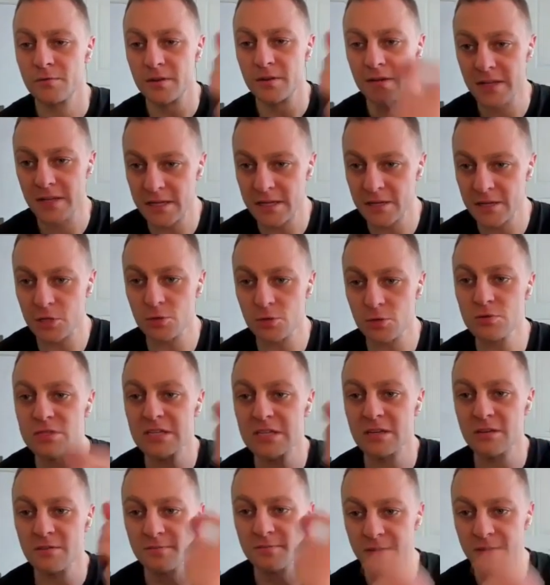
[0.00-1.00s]

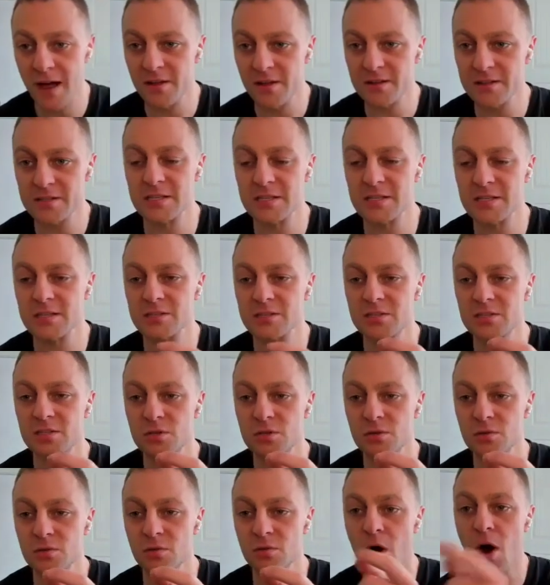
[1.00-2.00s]
using fallacies
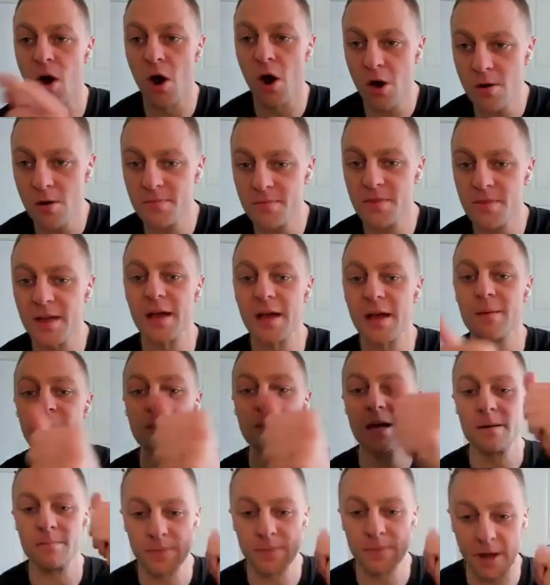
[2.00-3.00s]
to harm them
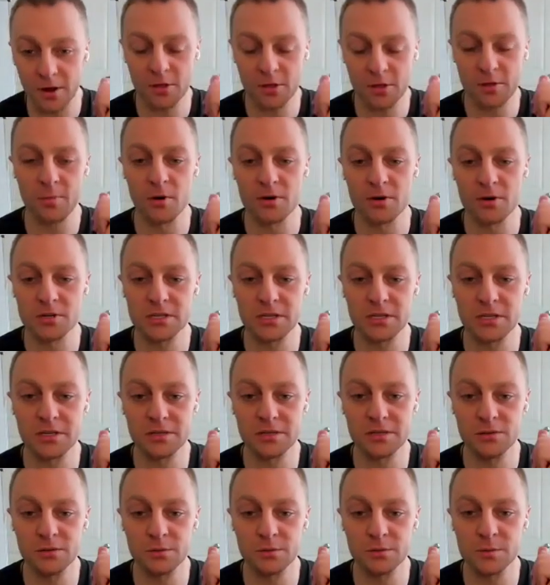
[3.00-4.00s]
and better the
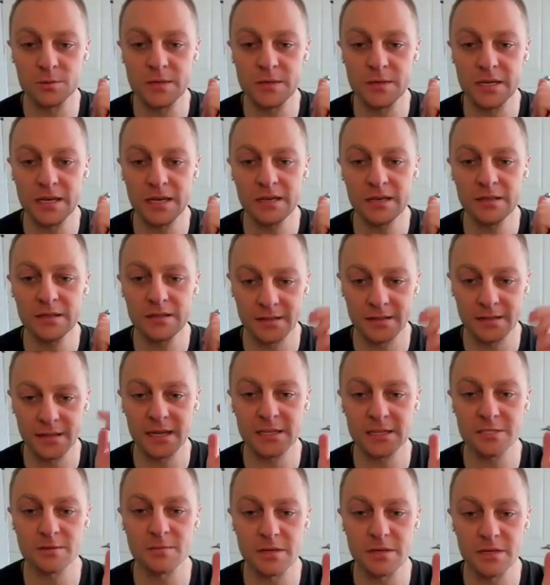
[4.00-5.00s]
person who's speaking. Like
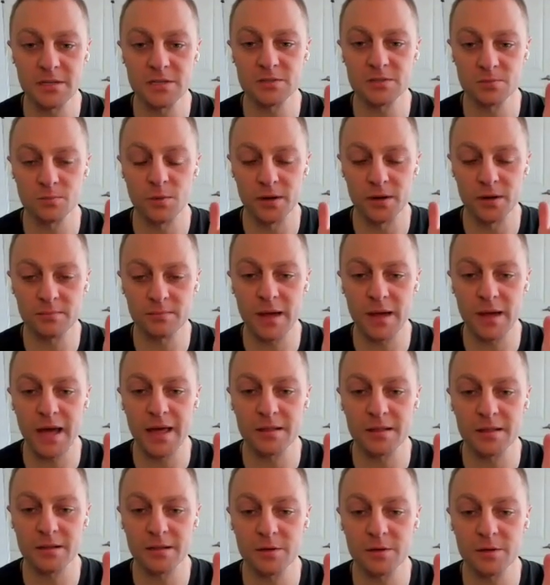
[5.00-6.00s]
that to me is what
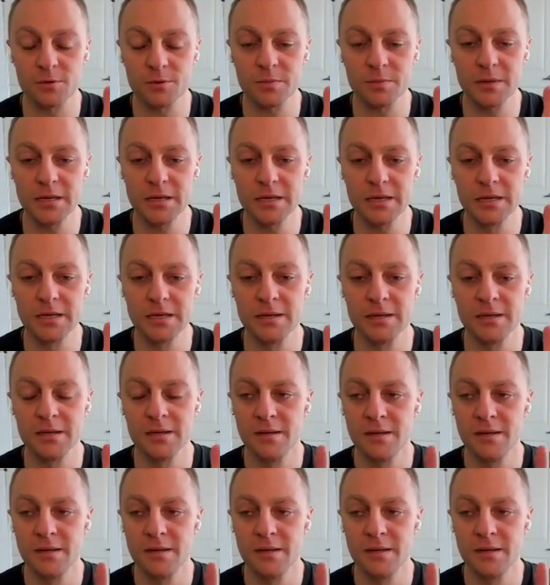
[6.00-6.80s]
ethically would be.